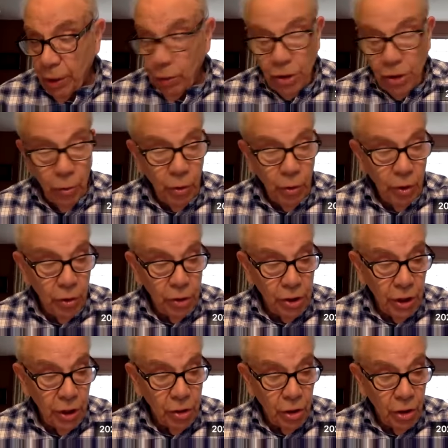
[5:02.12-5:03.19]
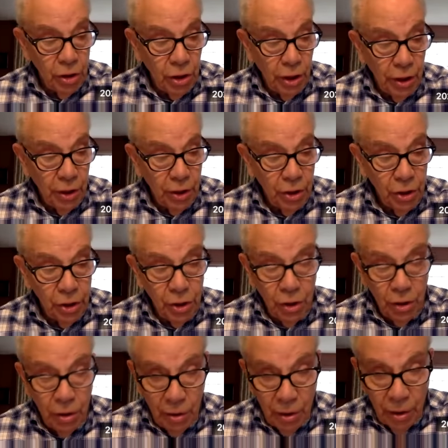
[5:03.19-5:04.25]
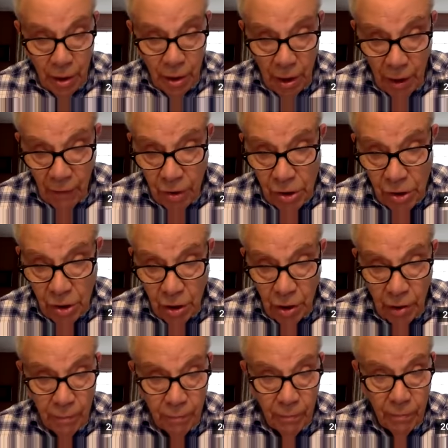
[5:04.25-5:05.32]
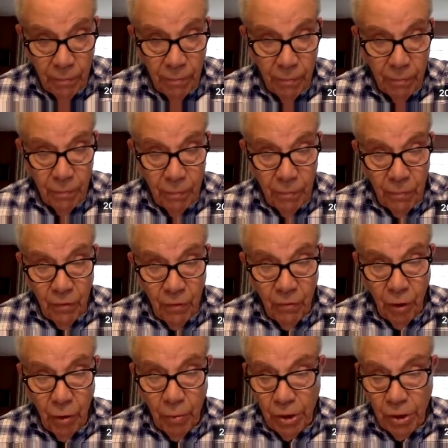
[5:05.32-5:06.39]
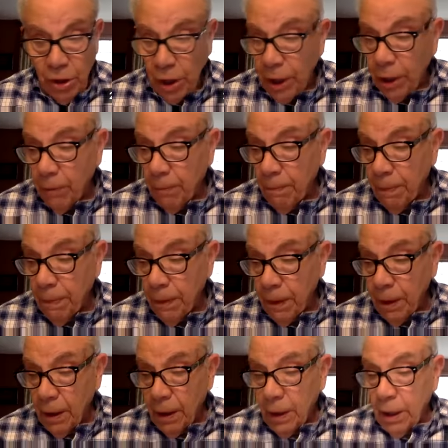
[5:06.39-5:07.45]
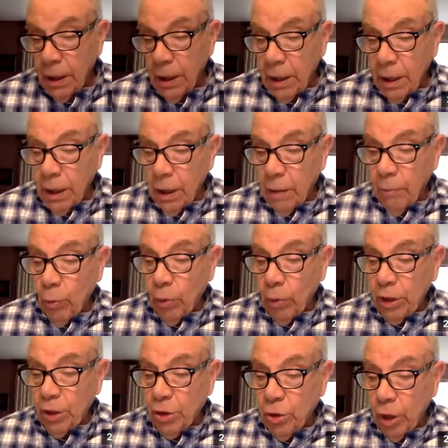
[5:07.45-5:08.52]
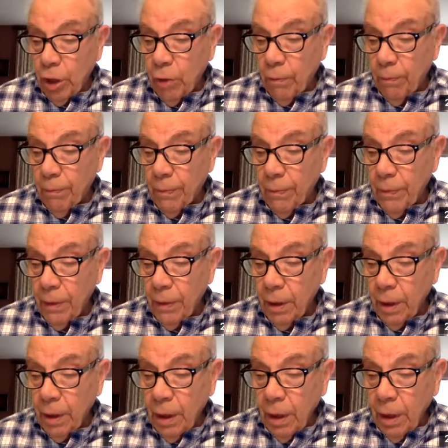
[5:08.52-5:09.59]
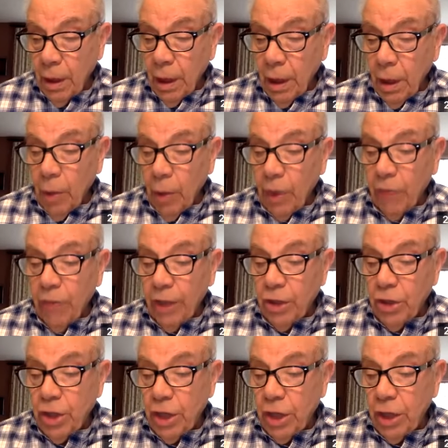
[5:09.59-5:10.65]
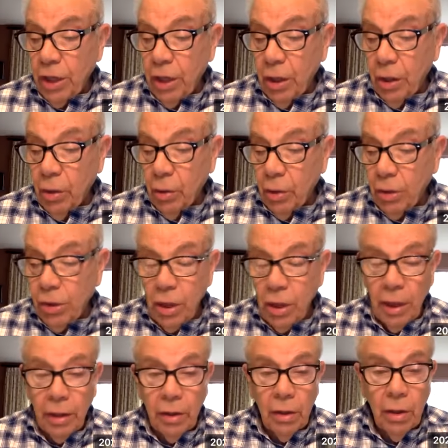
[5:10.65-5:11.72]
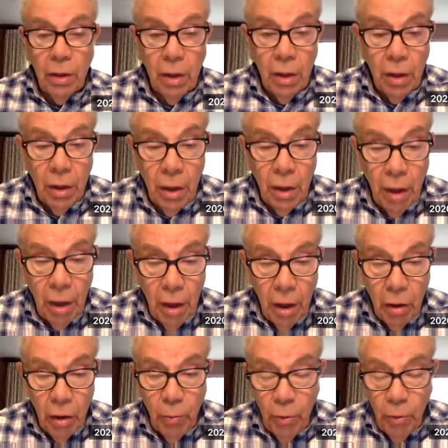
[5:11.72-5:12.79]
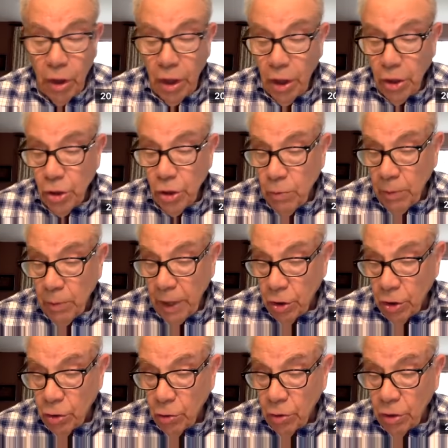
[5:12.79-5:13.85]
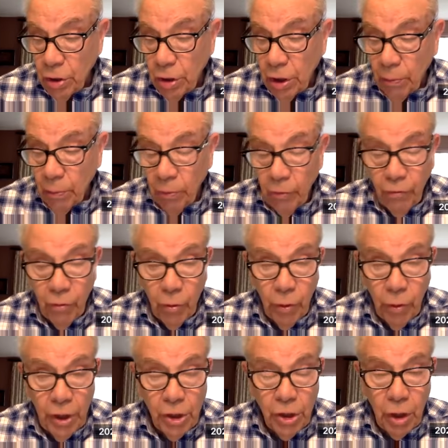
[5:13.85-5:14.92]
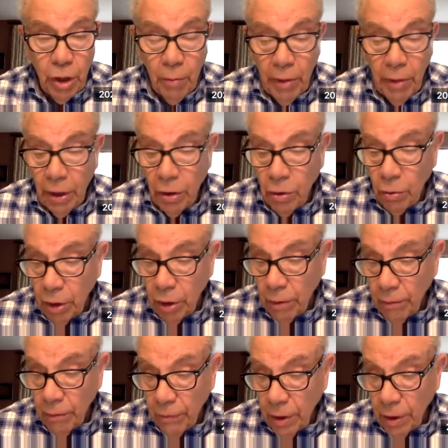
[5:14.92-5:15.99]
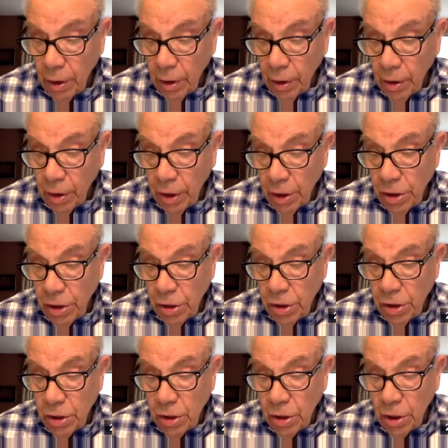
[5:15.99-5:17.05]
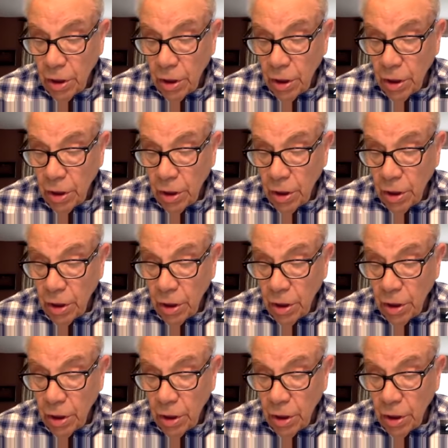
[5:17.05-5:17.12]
We'll see what her schedule is like. She's obviously very busy now, but we'll let you know. I want to thank Jackie Gruscott, our communications manager at the Temple, for arranging and monitoring this